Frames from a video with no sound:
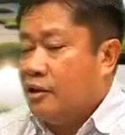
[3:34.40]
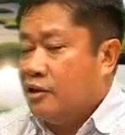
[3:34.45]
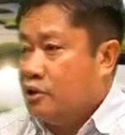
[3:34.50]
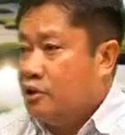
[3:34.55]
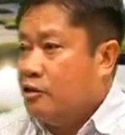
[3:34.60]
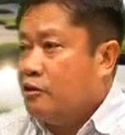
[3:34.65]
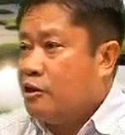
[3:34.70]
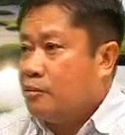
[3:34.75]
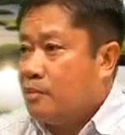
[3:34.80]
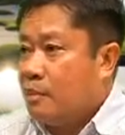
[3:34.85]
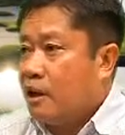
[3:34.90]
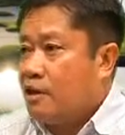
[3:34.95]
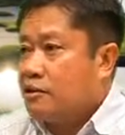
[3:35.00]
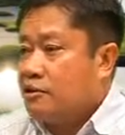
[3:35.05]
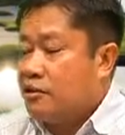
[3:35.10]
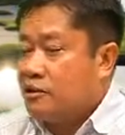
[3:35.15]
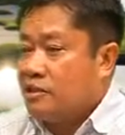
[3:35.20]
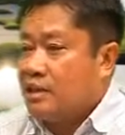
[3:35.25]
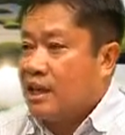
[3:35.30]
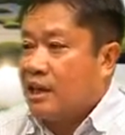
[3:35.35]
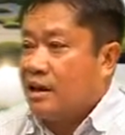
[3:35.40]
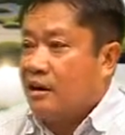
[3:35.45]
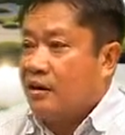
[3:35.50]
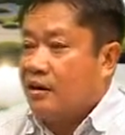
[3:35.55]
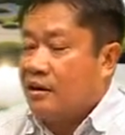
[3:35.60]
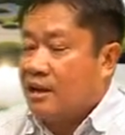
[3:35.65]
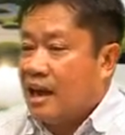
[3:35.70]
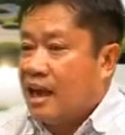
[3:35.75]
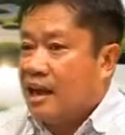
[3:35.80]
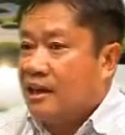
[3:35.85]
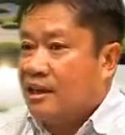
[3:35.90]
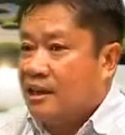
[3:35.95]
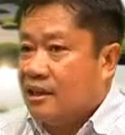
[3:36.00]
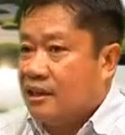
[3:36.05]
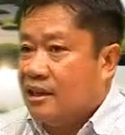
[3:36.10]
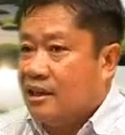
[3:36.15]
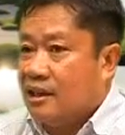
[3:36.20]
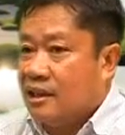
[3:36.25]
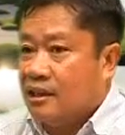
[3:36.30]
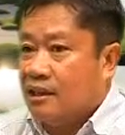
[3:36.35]
new sponsors that are not
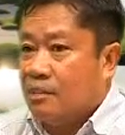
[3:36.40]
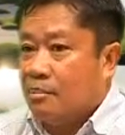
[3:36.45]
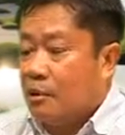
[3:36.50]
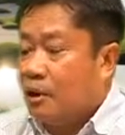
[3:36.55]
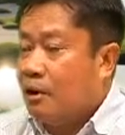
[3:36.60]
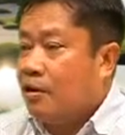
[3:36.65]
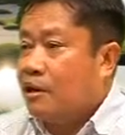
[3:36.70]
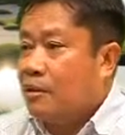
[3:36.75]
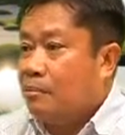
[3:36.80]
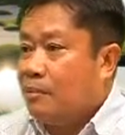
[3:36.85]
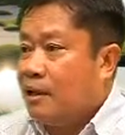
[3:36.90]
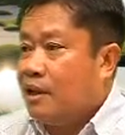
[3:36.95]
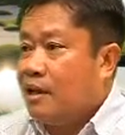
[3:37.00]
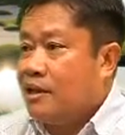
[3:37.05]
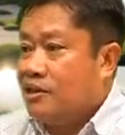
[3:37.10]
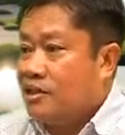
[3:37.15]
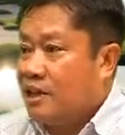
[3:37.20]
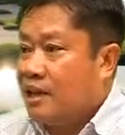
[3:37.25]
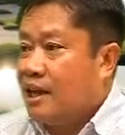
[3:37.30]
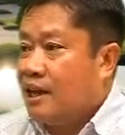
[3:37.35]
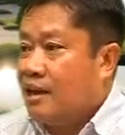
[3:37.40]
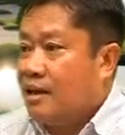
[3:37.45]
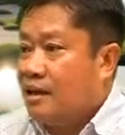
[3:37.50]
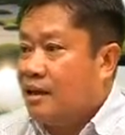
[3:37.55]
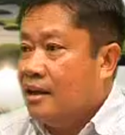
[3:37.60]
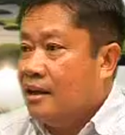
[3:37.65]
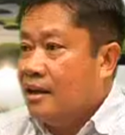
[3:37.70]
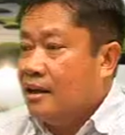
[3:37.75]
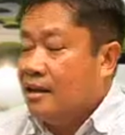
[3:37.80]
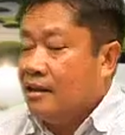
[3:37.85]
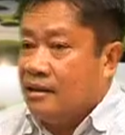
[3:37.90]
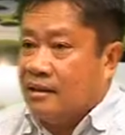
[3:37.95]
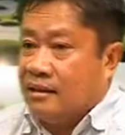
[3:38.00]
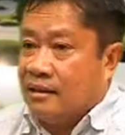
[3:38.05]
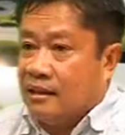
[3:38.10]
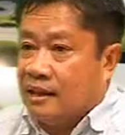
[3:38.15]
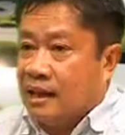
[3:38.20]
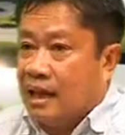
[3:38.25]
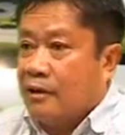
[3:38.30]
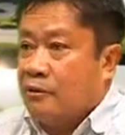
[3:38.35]
in the marketplace yet.
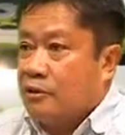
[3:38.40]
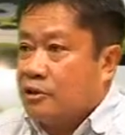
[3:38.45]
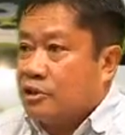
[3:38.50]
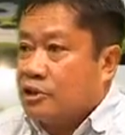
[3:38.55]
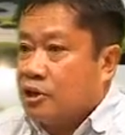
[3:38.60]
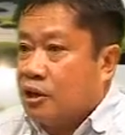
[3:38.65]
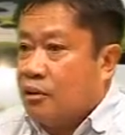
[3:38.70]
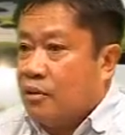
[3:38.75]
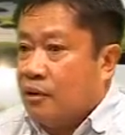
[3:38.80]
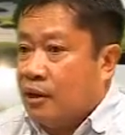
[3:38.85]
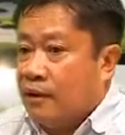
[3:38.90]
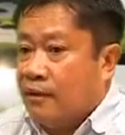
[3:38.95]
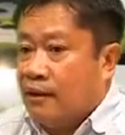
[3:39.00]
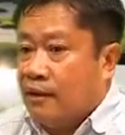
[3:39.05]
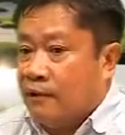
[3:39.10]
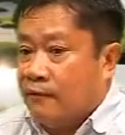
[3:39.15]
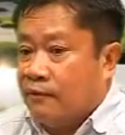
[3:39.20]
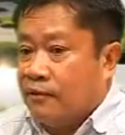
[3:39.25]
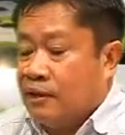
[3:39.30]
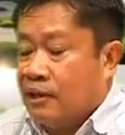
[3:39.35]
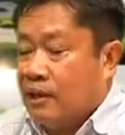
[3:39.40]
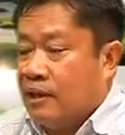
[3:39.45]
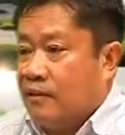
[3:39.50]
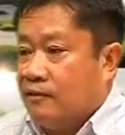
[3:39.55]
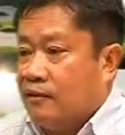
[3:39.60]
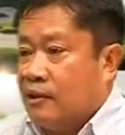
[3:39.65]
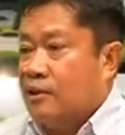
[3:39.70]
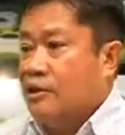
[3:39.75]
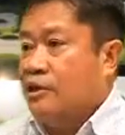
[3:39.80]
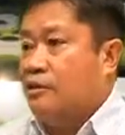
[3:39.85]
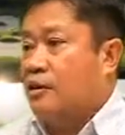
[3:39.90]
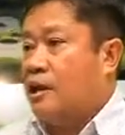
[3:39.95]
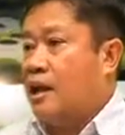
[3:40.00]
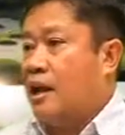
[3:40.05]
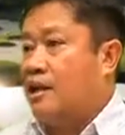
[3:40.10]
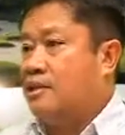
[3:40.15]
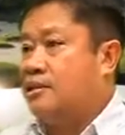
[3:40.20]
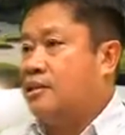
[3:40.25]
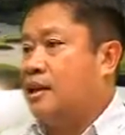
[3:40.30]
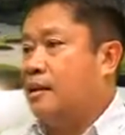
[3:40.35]
That will show if the new
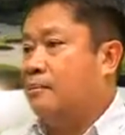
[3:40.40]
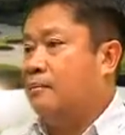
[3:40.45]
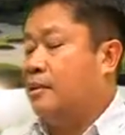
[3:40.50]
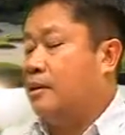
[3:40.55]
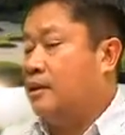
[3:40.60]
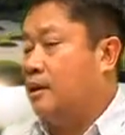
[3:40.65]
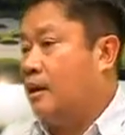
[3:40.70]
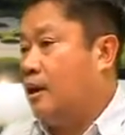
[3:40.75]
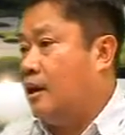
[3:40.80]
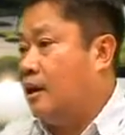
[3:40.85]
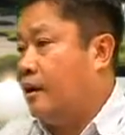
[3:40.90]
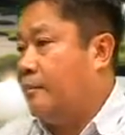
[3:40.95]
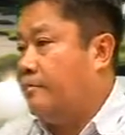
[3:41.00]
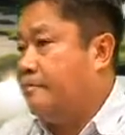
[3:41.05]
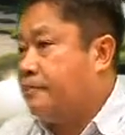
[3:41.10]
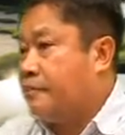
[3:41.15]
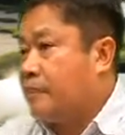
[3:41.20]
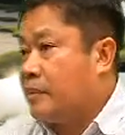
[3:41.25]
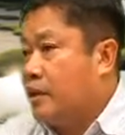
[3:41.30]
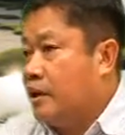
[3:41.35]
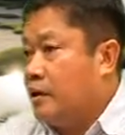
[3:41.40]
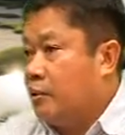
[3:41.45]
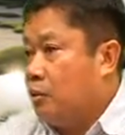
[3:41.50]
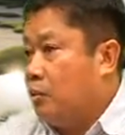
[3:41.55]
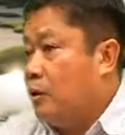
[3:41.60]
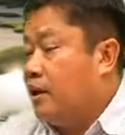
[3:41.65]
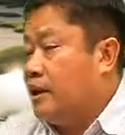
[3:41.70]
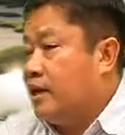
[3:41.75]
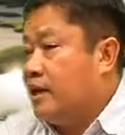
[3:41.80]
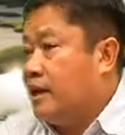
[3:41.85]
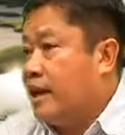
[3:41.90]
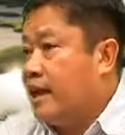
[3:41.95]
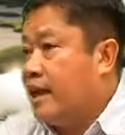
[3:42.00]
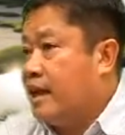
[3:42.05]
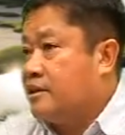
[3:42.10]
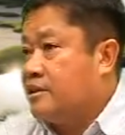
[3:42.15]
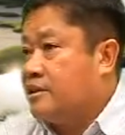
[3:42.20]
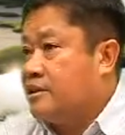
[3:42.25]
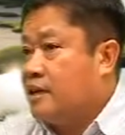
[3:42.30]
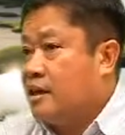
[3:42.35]
concept will
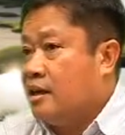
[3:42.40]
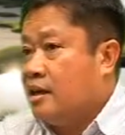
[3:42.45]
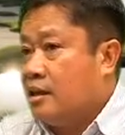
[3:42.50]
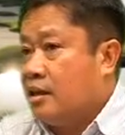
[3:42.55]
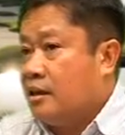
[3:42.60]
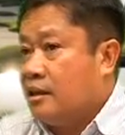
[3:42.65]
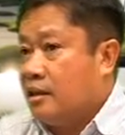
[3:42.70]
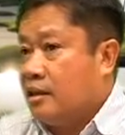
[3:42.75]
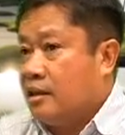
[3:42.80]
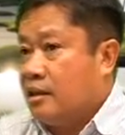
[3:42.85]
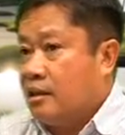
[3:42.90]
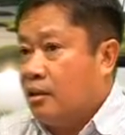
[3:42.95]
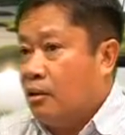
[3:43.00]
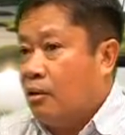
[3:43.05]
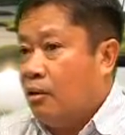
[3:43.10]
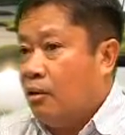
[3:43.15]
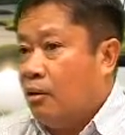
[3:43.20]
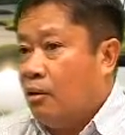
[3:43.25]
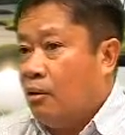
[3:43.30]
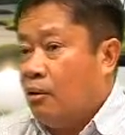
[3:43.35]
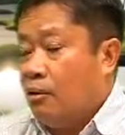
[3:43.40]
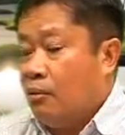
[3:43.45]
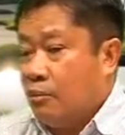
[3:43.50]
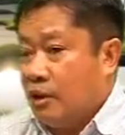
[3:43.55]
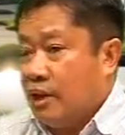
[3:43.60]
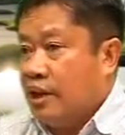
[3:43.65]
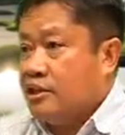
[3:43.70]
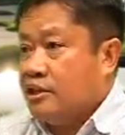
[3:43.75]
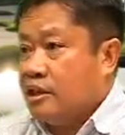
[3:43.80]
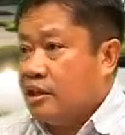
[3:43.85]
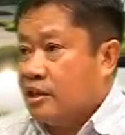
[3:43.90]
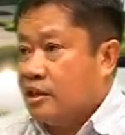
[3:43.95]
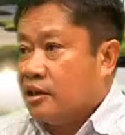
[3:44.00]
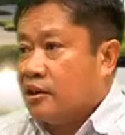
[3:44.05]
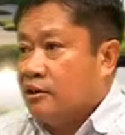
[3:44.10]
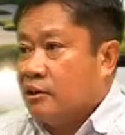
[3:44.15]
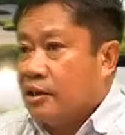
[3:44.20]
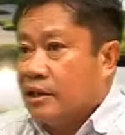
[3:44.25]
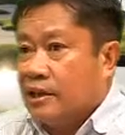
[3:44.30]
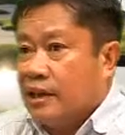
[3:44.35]
enhance the whole region,
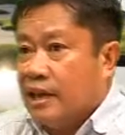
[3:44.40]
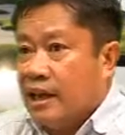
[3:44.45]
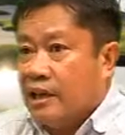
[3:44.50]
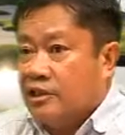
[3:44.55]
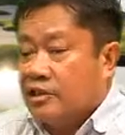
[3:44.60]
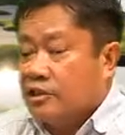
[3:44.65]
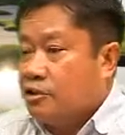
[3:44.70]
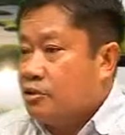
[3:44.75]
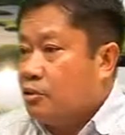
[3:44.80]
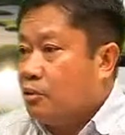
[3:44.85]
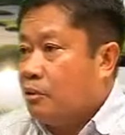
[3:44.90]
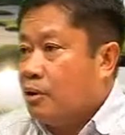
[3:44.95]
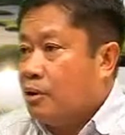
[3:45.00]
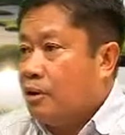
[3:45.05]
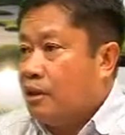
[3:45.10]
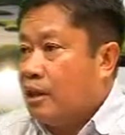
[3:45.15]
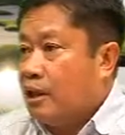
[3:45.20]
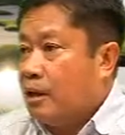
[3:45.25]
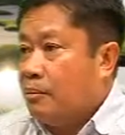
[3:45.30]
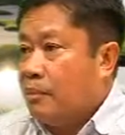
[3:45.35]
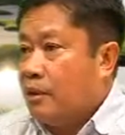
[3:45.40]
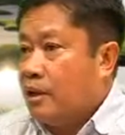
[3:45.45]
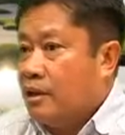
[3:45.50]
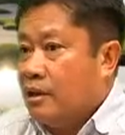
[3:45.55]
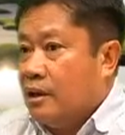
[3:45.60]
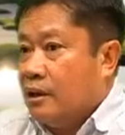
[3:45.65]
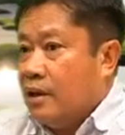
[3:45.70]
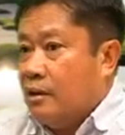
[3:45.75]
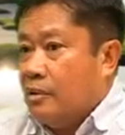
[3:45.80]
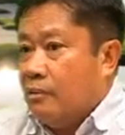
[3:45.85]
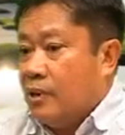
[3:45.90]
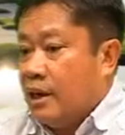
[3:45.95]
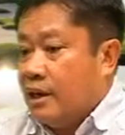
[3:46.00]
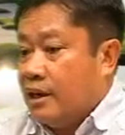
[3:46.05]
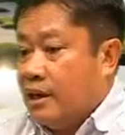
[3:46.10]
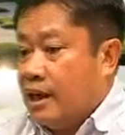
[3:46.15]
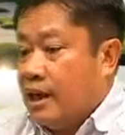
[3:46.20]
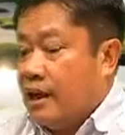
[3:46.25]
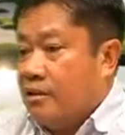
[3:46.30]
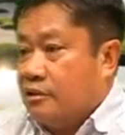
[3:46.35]
including the Asian Tour and all that. But right
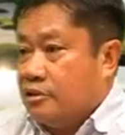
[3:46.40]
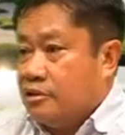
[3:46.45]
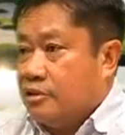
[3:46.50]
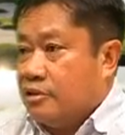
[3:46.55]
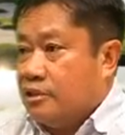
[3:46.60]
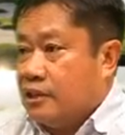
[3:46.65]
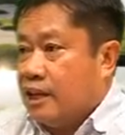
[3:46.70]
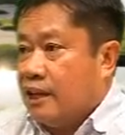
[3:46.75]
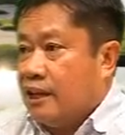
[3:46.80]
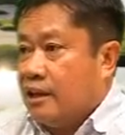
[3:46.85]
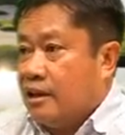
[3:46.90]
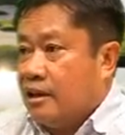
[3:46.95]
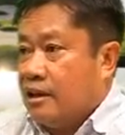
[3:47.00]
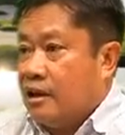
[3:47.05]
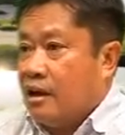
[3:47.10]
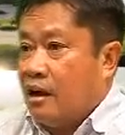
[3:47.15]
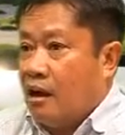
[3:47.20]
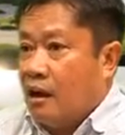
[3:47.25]
now, to take